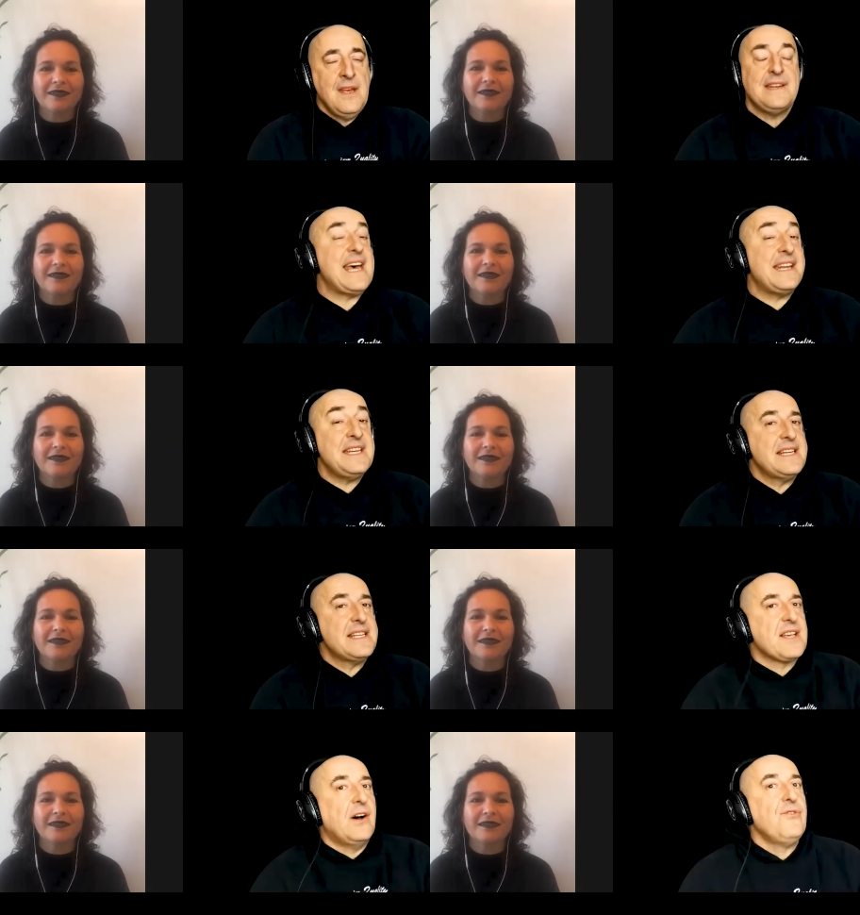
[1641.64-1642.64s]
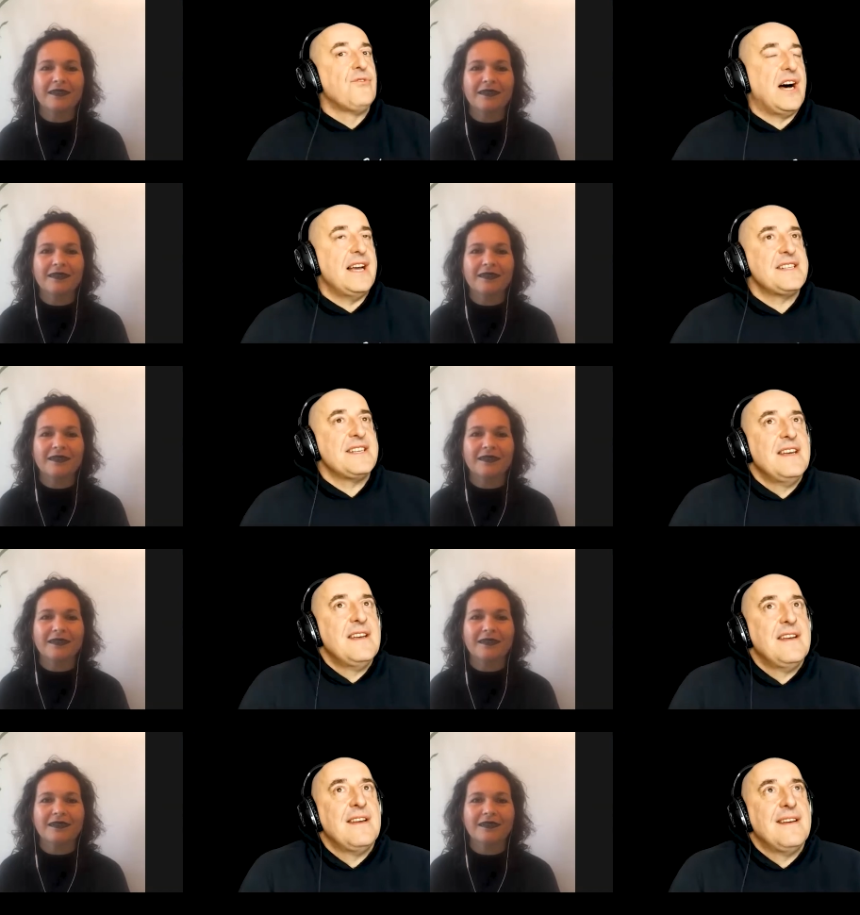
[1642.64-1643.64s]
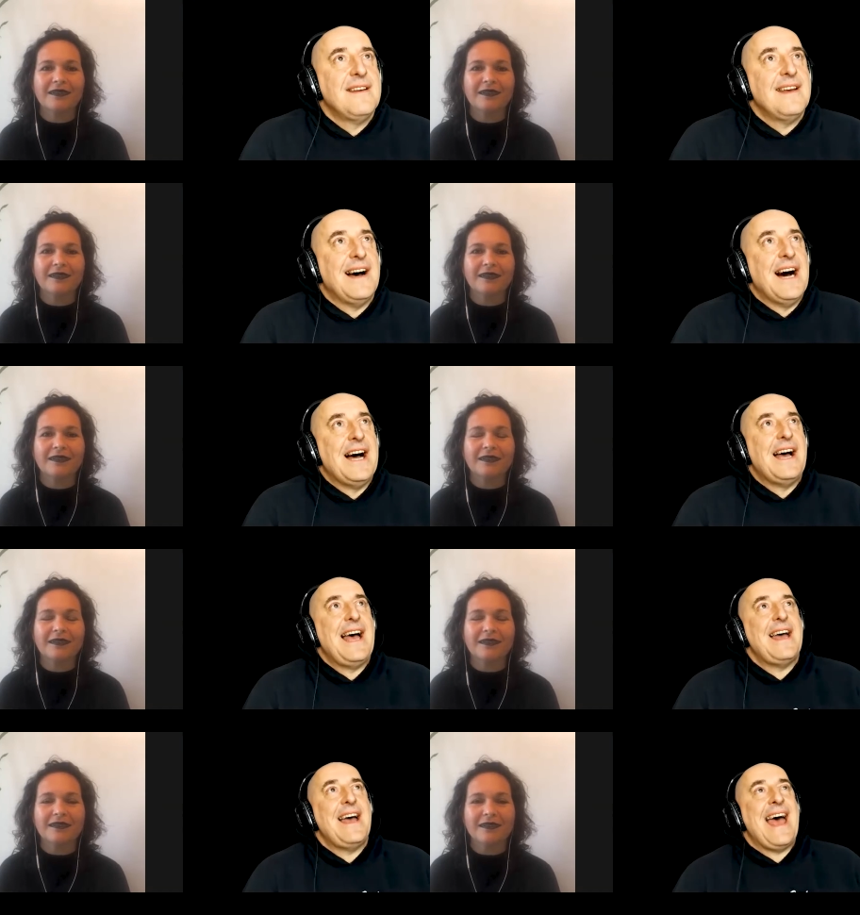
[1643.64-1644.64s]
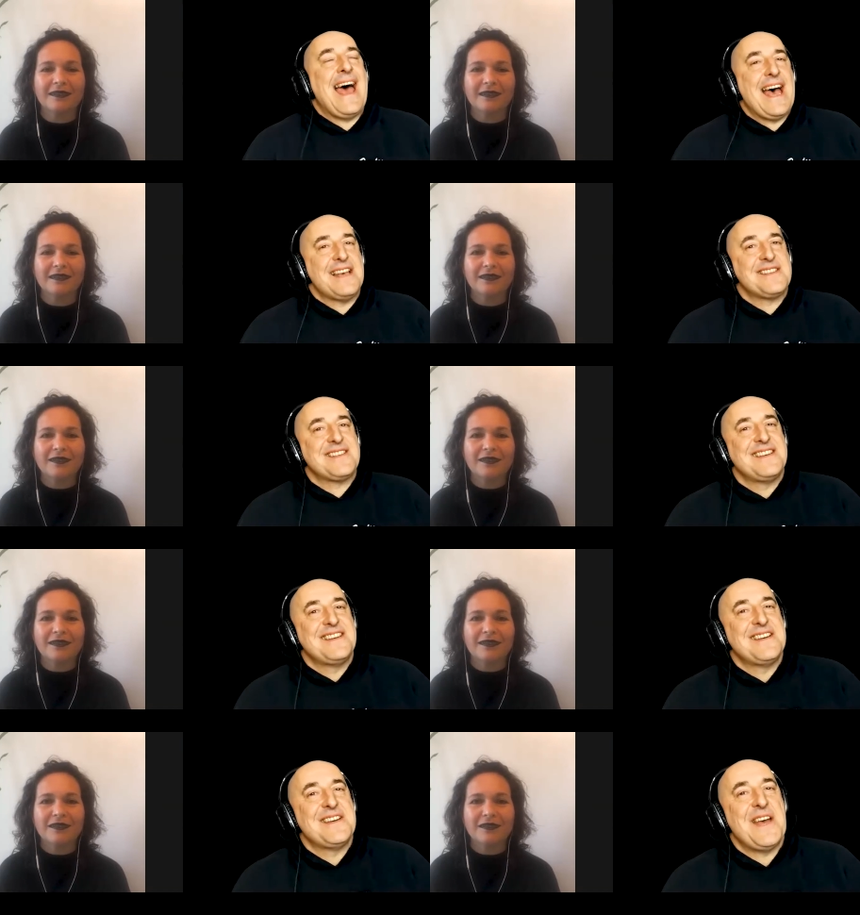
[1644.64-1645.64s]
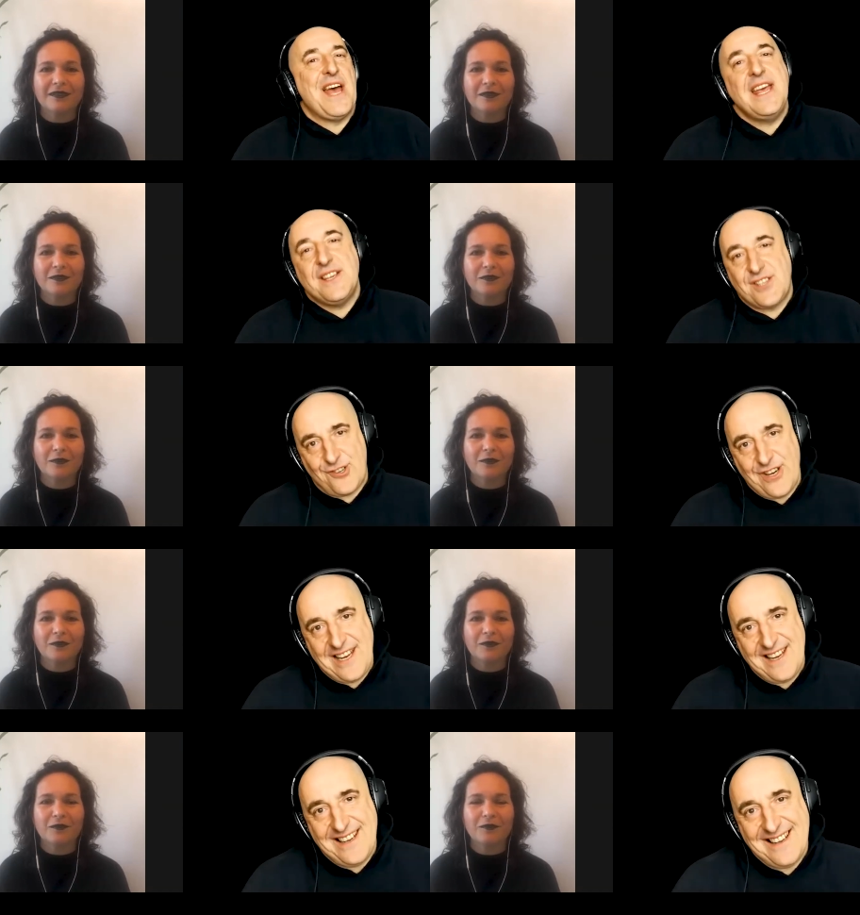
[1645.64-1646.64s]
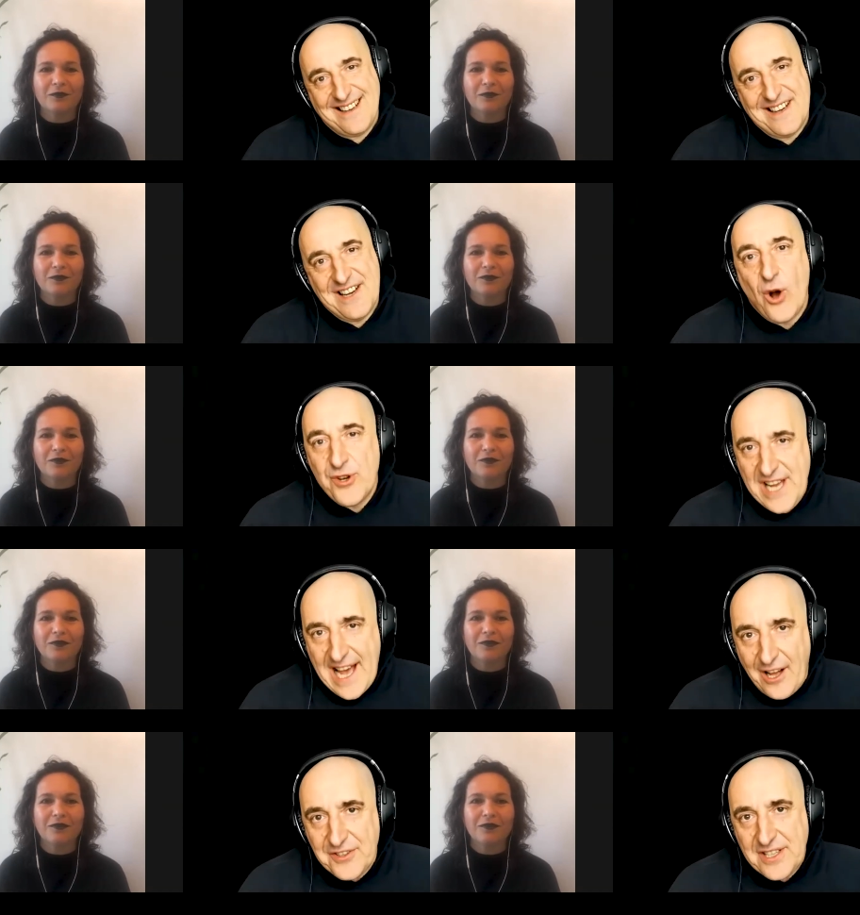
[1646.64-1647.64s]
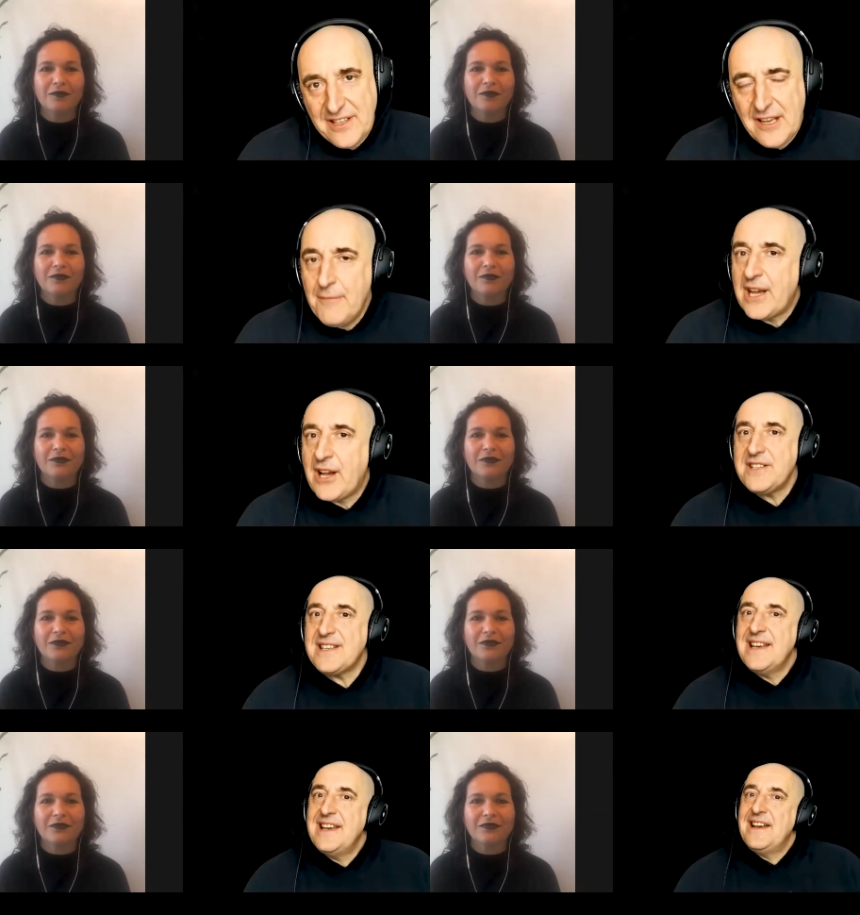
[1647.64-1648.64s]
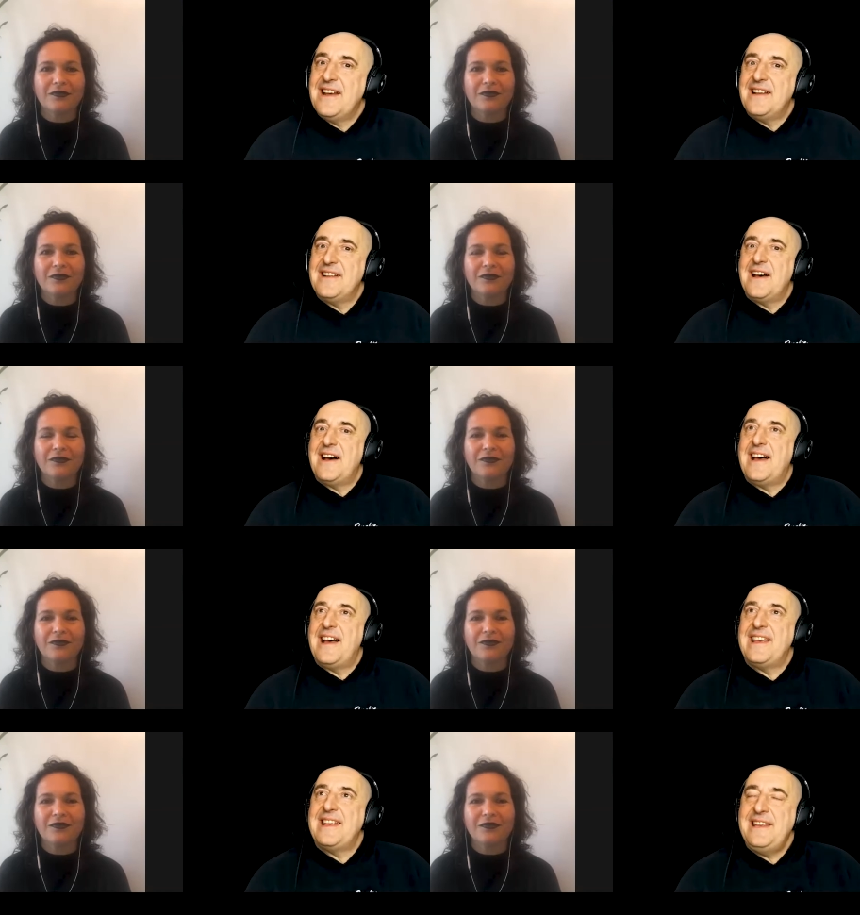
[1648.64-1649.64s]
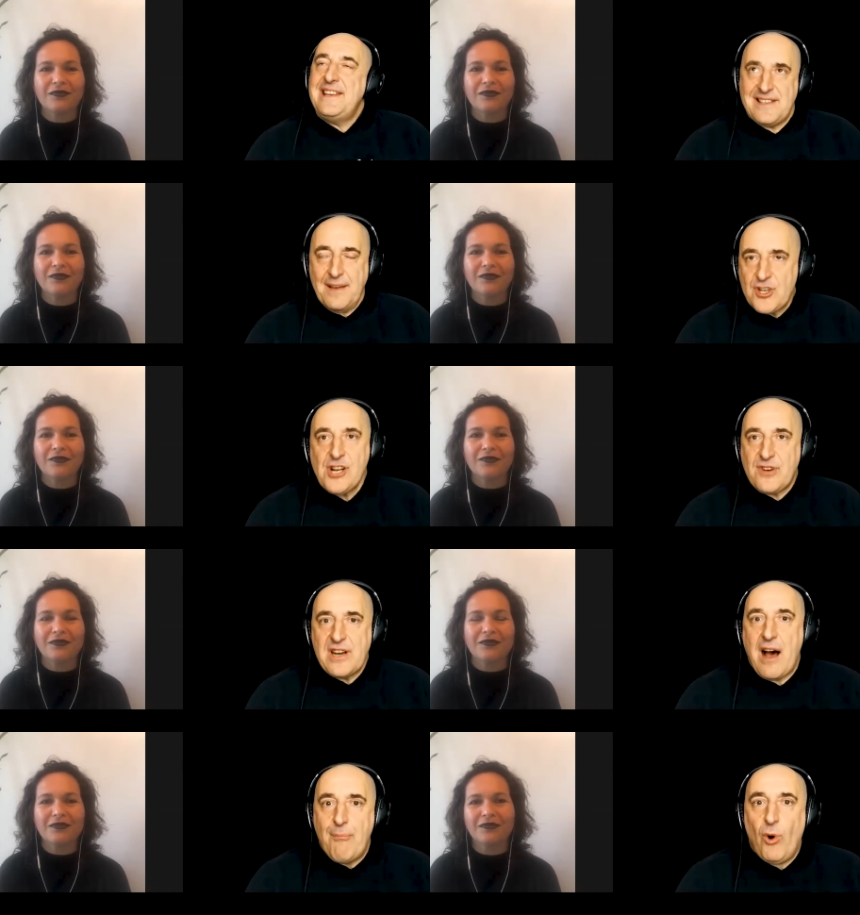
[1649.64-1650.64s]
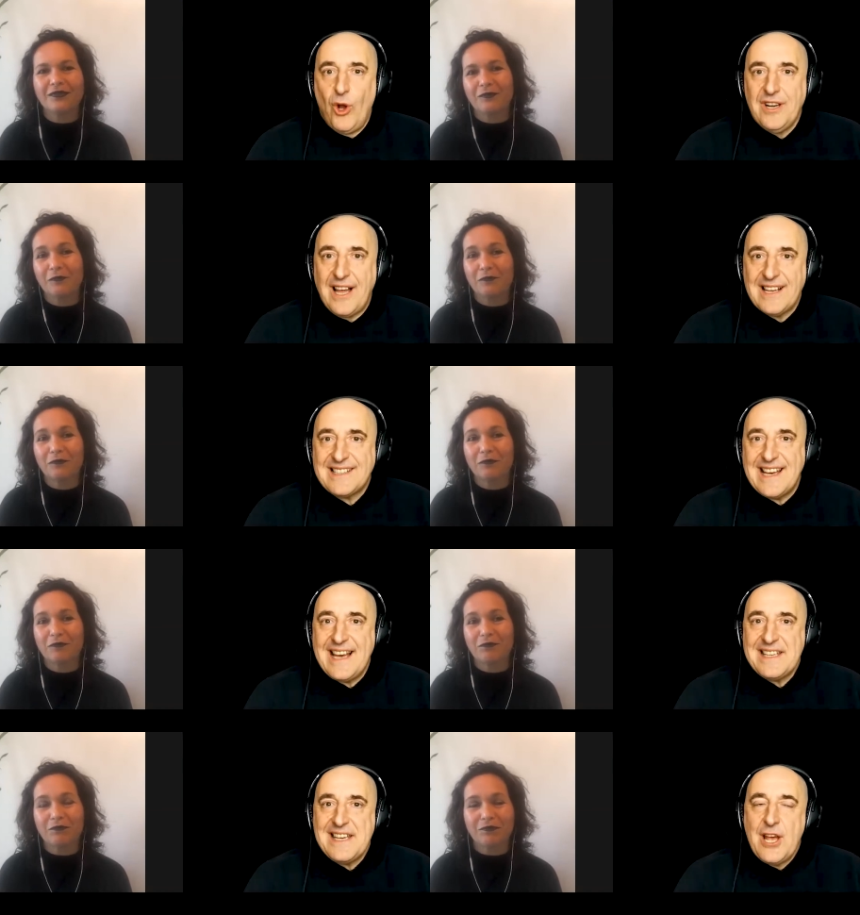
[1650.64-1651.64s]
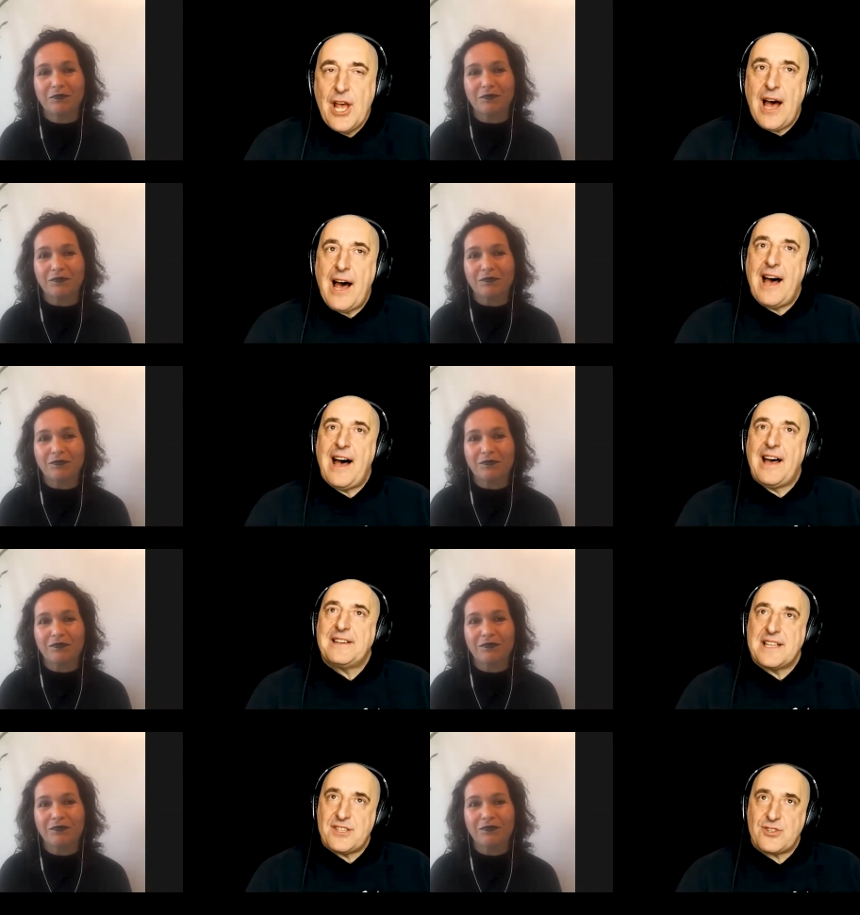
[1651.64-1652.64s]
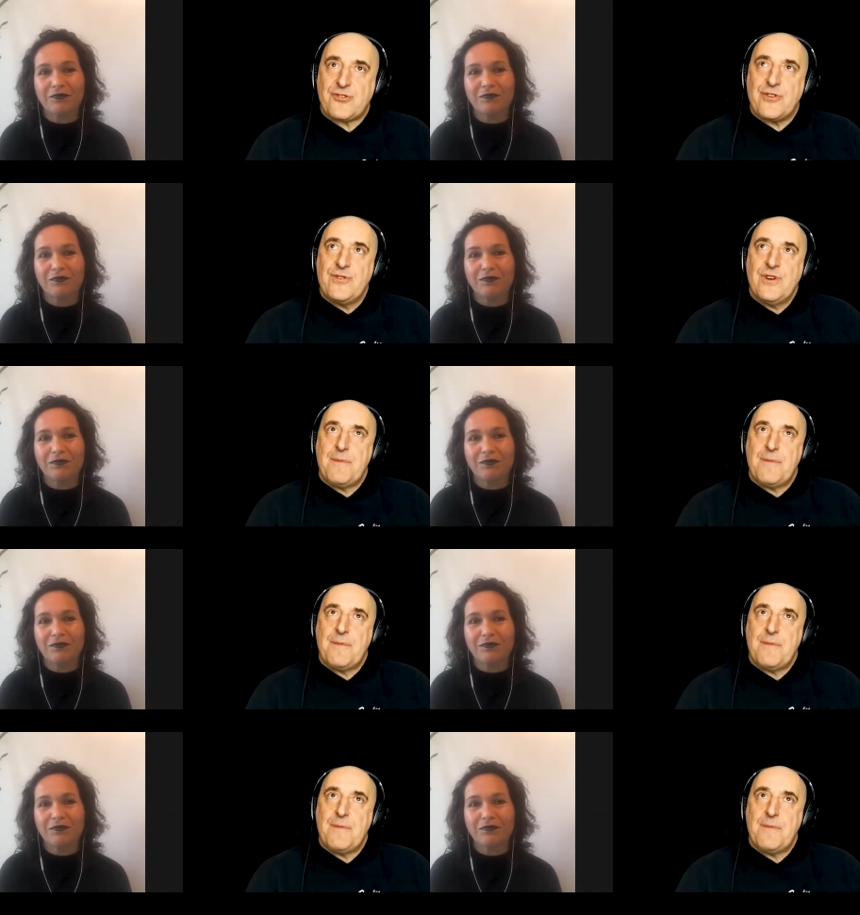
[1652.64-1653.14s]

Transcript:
Speaker 1: That in its own right uh, has a history, no doubt, because uh, some children are born like that. Uh, that's true.